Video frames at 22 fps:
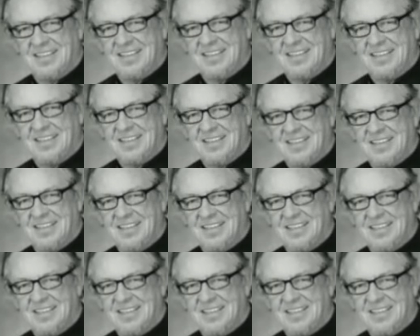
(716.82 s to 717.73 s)

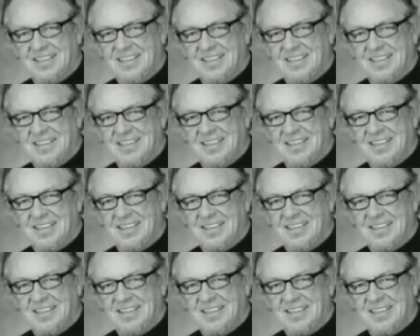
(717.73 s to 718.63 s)

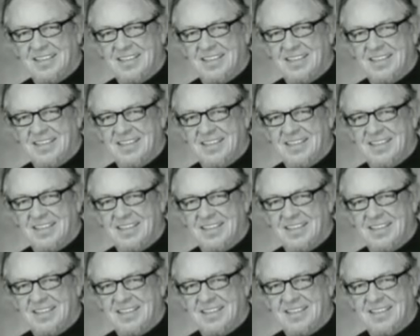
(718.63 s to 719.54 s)

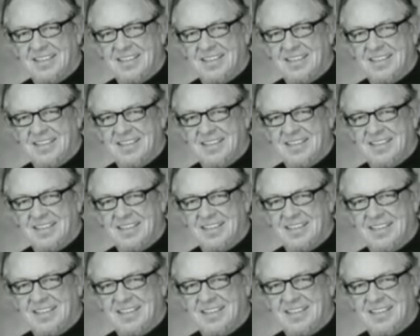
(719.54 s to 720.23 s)
(silent)